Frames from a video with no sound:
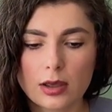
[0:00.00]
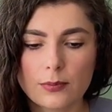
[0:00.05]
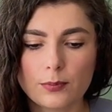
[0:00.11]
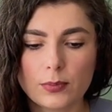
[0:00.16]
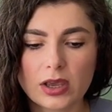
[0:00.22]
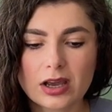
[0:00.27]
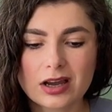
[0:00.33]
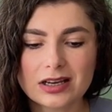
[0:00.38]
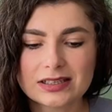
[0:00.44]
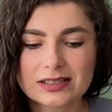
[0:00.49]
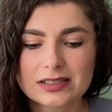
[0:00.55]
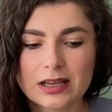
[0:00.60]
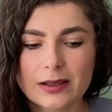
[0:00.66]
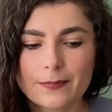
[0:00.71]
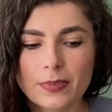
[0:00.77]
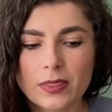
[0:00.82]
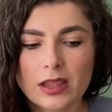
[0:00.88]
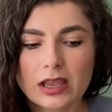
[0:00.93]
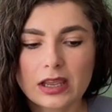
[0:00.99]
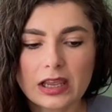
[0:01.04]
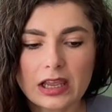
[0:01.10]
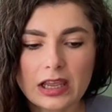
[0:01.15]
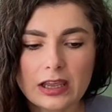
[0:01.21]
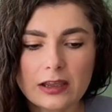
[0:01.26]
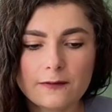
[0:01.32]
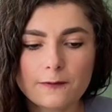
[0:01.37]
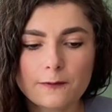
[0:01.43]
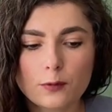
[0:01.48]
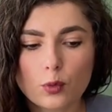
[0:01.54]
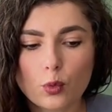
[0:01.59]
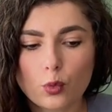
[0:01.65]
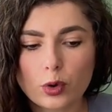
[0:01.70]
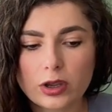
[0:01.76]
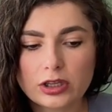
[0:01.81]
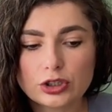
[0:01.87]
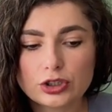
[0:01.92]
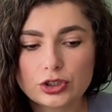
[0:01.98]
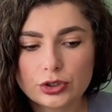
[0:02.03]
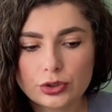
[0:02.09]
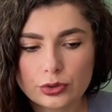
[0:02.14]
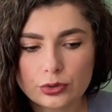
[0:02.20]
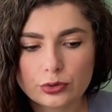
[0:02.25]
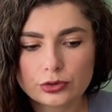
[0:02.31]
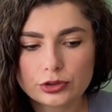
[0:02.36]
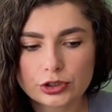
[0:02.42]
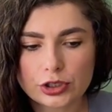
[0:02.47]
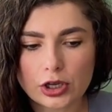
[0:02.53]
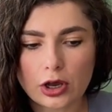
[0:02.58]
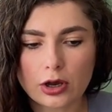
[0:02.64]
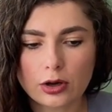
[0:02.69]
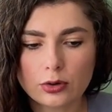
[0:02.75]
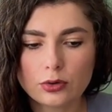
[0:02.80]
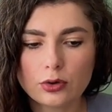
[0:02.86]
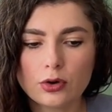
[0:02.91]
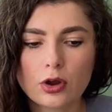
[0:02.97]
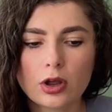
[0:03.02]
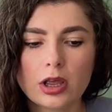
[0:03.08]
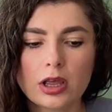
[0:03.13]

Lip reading: because if we do so,